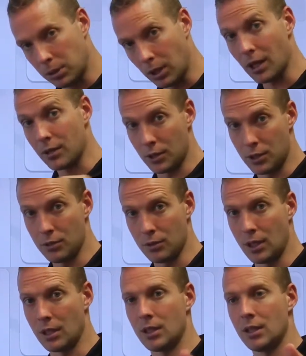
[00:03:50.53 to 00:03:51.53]
plug the
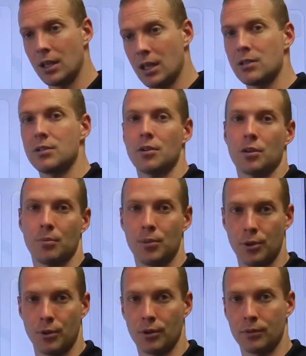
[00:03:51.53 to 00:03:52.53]
unit into your
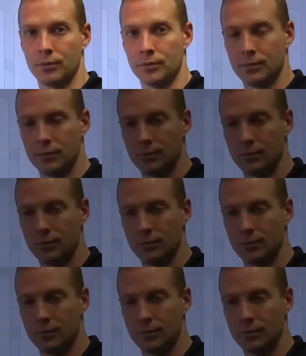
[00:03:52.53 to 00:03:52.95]
computer.